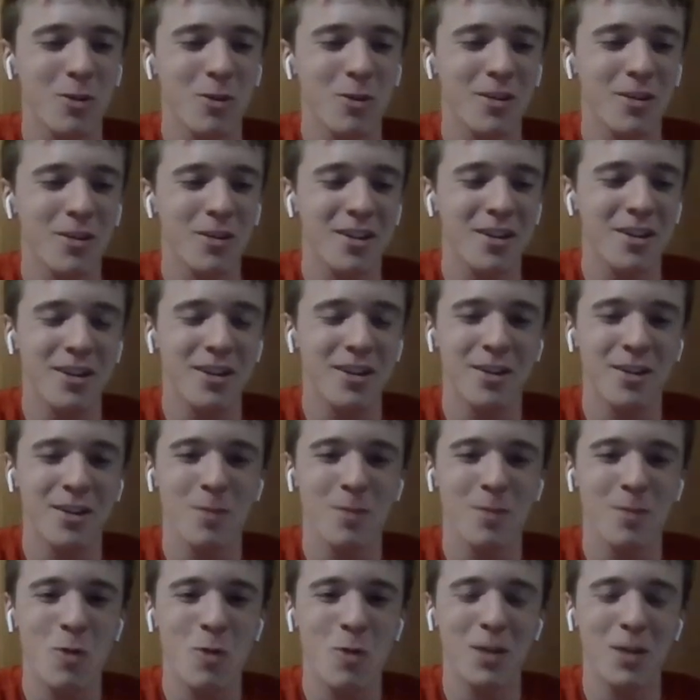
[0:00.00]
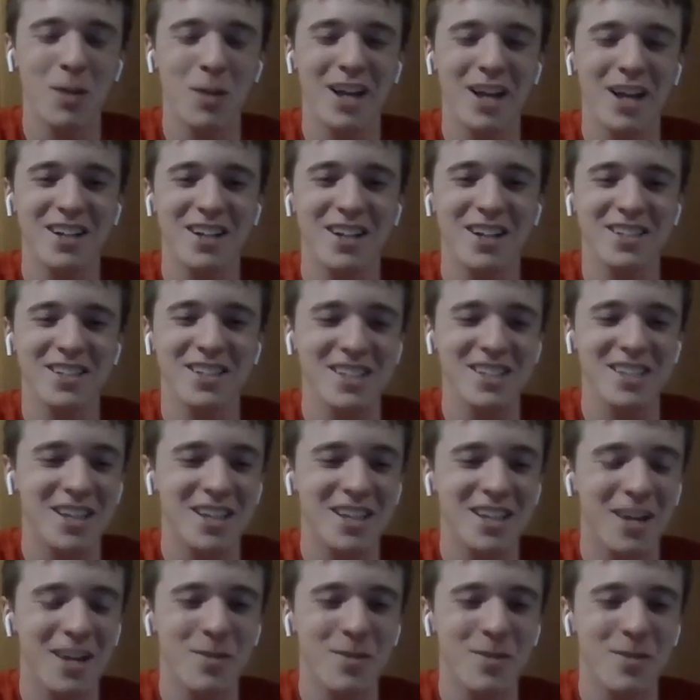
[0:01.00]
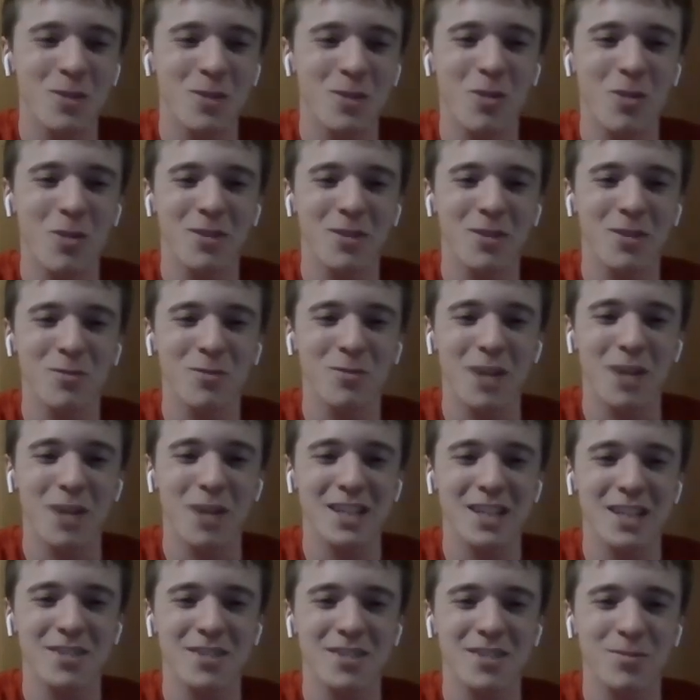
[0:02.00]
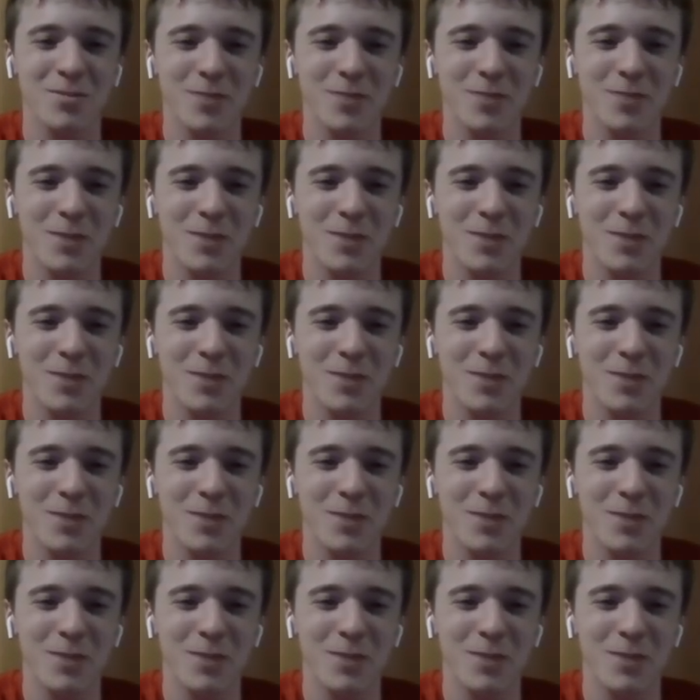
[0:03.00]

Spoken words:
But Immobile and Insigne have been quite impressive.